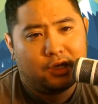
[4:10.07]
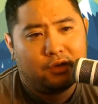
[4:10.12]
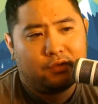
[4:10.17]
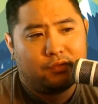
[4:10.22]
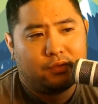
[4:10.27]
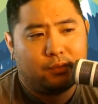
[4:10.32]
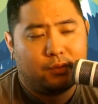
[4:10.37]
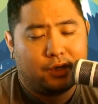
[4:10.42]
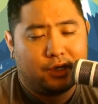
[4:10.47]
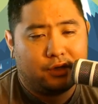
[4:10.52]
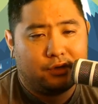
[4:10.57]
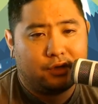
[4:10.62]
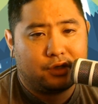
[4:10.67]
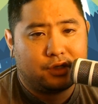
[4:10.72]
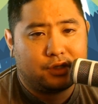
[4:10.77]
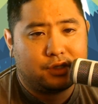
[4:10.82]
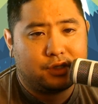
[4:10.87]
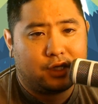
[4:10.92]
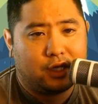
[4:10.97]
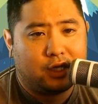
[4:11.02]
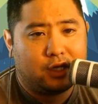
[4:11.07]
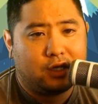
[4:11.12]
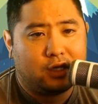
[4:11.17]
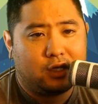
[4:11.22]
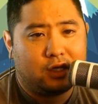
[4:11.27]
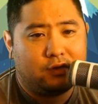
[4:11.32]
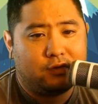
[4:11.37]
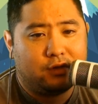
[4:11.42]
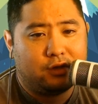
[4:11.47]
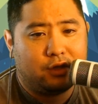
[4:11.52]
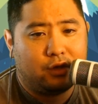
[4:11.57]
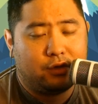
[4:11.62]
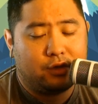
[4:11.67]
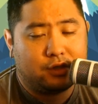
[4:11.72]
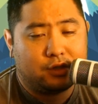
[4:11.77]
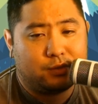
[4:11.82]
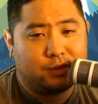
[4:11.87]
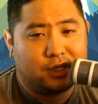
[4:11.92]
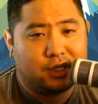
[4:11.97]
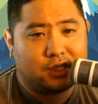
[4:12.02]
from what it looks like, even though
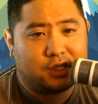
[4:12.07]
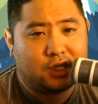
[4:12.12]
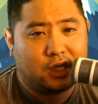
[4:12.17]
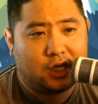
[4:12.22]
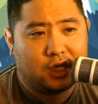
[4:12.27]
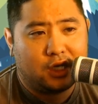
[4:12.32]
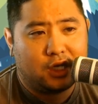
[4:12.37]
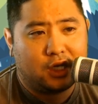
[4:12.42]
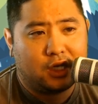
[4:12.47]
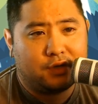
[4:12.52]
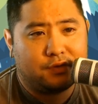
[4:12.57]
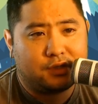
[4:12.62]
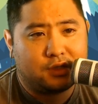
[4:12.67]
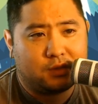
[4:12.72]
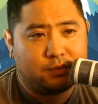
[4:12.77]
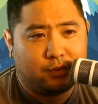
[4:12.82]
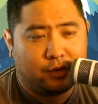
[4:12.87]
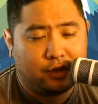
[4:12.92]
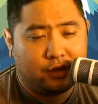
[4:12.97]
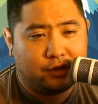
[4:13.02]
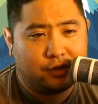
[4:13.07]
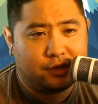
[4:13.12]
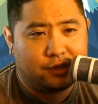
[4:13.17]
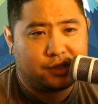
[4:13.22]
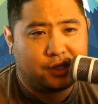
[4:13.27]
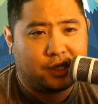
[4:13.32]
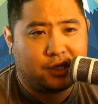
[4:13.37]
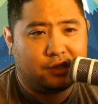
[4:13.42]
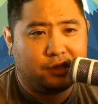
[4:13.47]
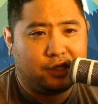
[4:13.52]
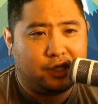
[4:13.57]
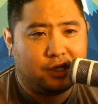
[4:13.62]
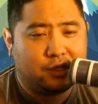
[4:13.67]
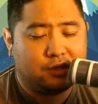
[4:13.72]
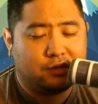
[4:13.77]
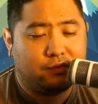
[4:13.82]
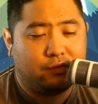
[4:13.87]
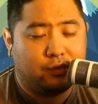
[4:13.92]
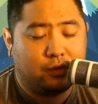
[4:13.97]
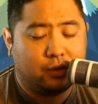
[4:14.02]
there's been a ton of spoilers and
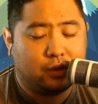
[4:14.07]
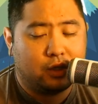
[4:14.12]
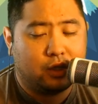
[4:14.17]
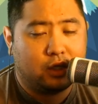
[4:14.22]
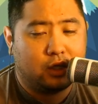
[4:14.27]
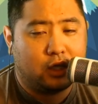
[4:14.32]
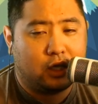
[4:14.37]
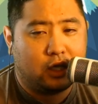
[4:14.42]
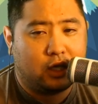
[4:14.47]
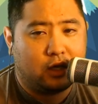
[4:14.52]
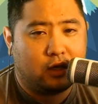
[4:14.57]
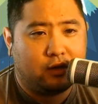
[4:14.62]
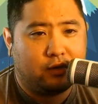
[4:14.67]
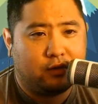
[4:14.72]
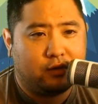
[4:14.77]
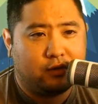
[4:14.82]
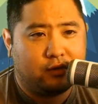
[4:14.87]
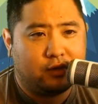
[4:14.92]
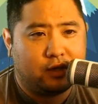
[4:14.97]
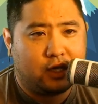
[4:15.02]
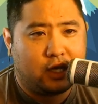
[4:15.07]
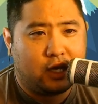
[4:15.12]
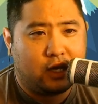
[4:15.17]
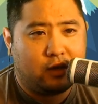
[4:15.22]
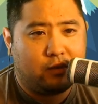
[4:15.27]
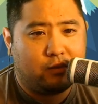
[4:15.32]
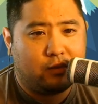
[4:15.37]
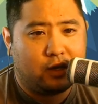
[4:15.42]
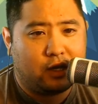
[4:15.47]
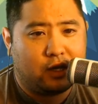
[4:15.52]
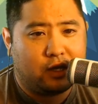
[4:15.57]
leaks for the game